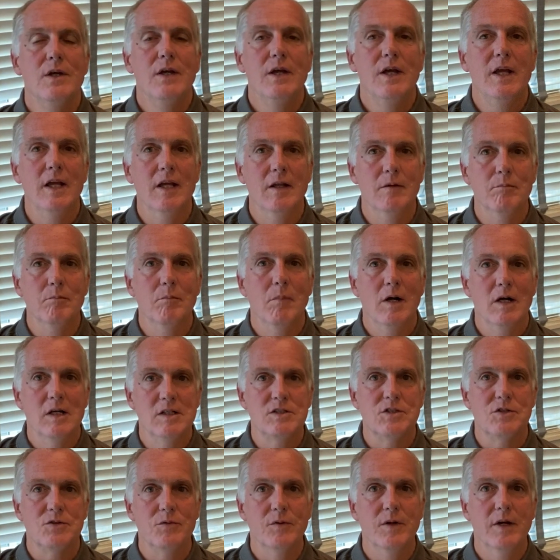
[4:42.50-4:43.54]
and my
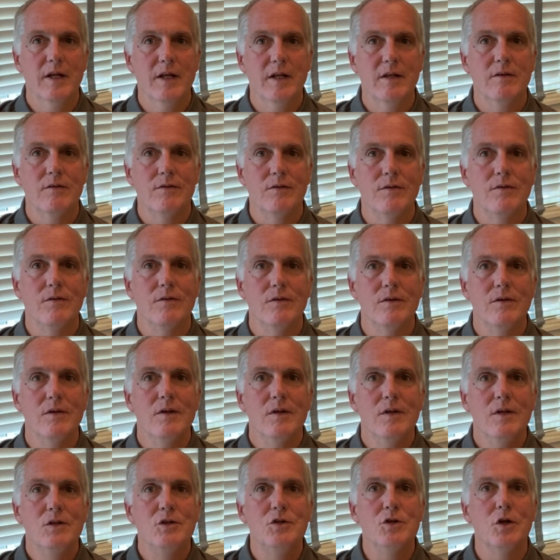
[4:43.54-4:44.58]
strength.
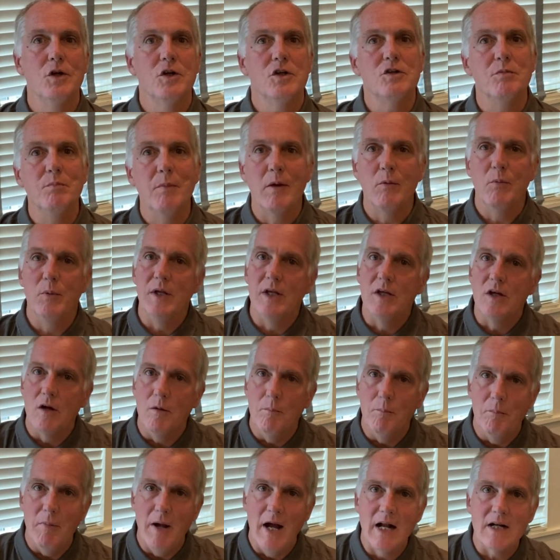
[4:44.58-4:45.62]
Church, may we
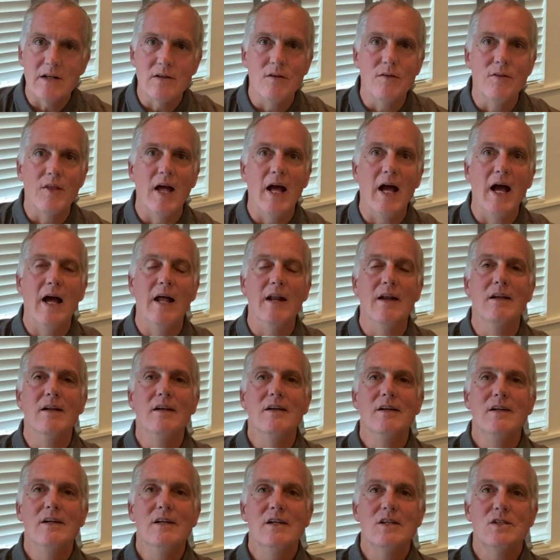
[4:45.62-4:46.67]
come back to that
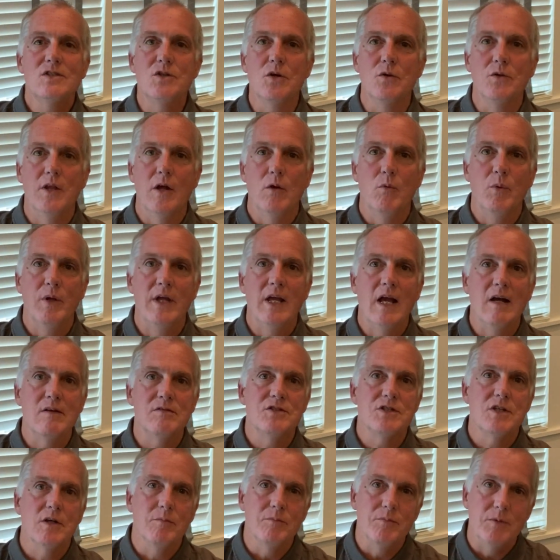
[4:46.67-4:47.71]
so that we have
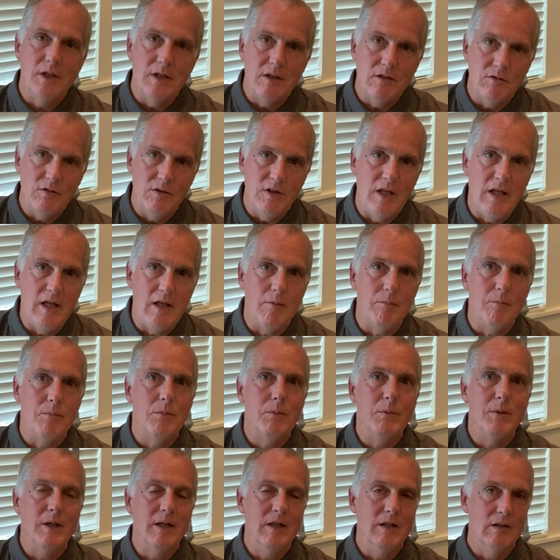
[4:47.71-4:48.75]
something deep
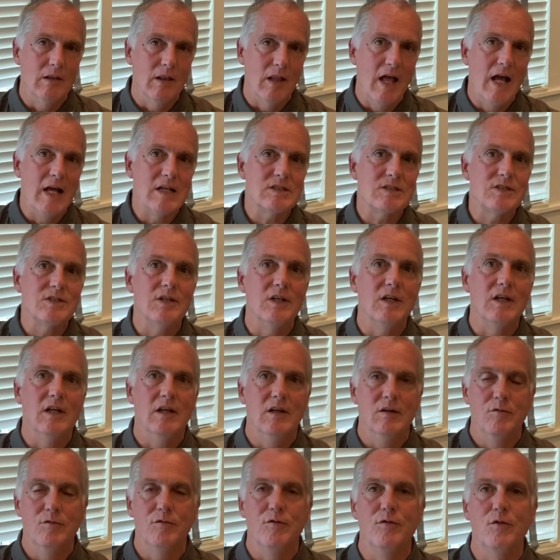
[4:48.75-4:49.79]
and lasting
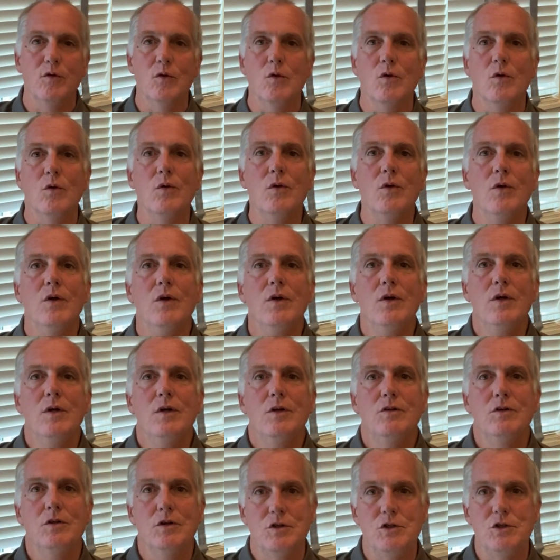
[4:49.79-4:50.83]
and full
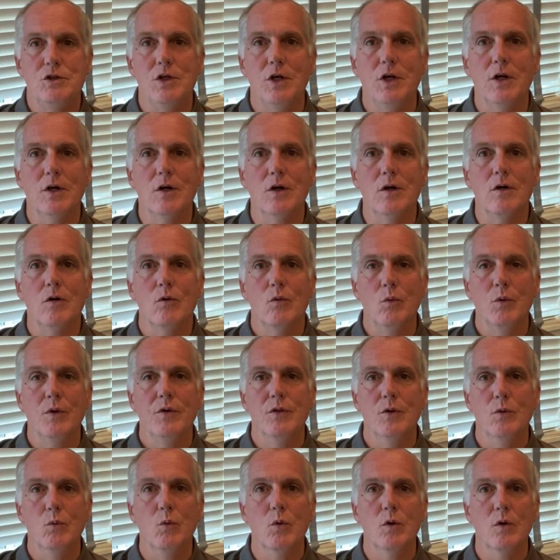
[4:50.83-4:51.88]
to share with
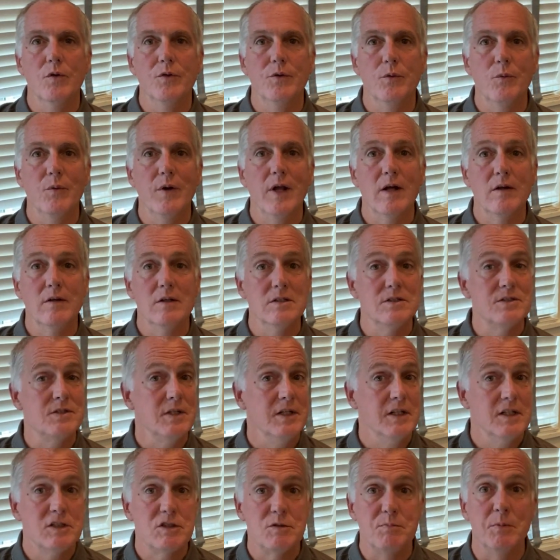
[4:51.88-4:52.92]
the world around us
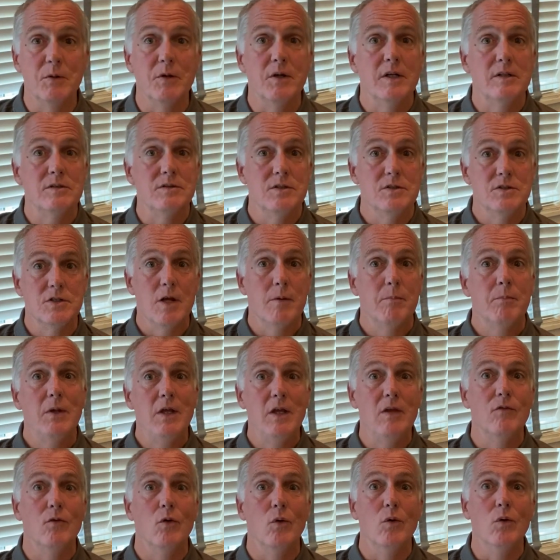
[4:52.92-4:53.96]
that experiences
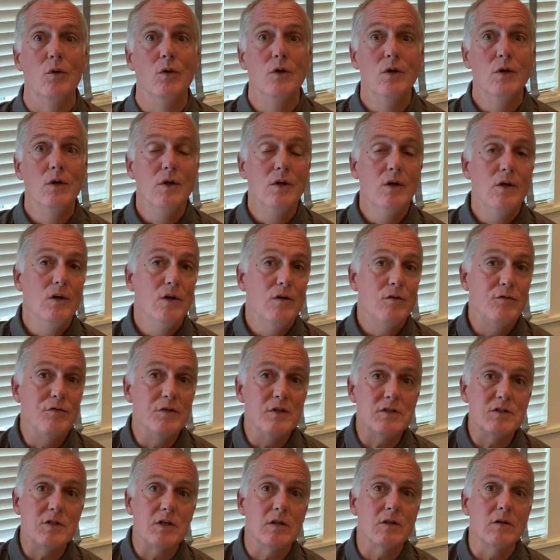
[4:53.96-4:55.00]
upheaval
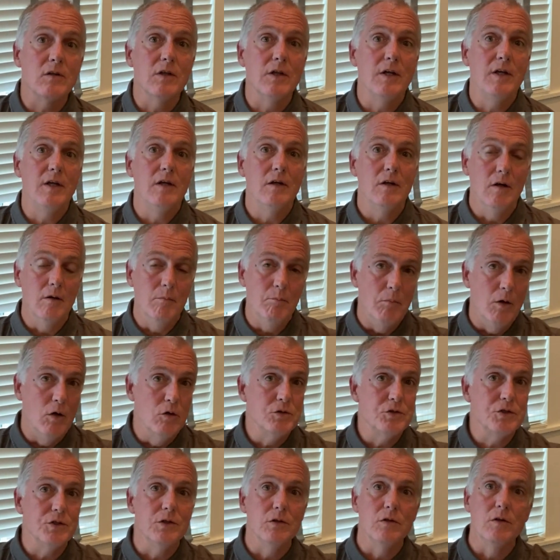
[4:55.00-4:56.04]
physically,
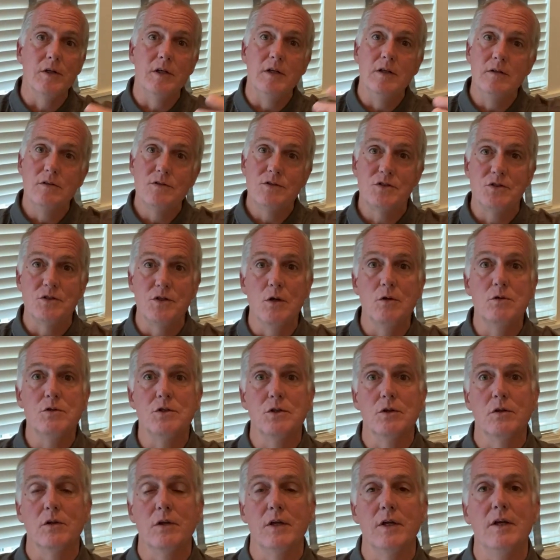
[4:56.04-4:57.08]
emotionally,
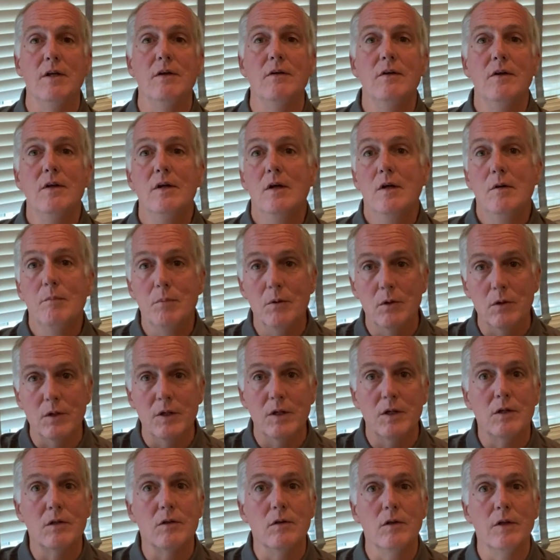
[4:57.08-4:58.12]
socially,
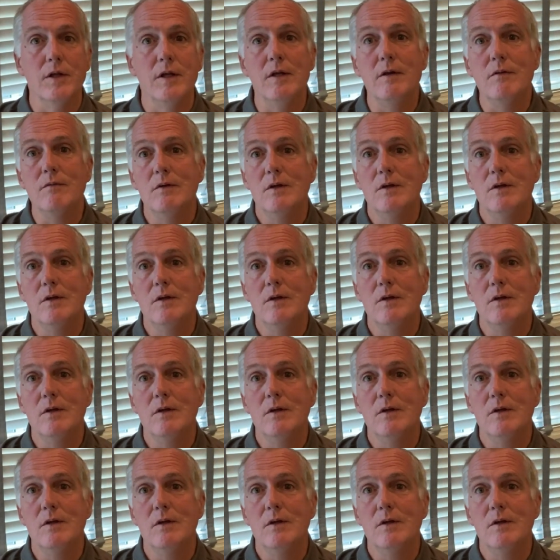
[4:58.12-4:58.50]
politically,